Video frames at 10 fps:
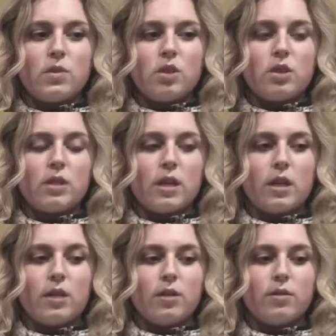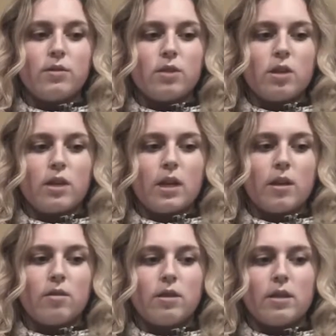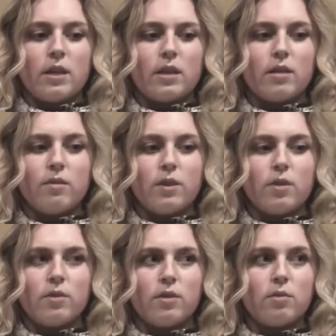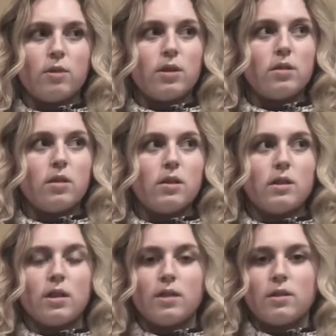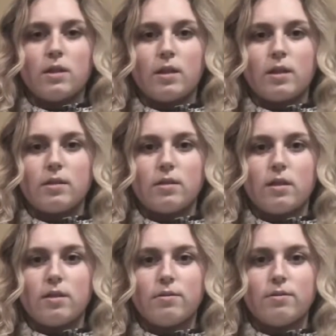just kind of starting out and getting the feel for what a set is like and stuff.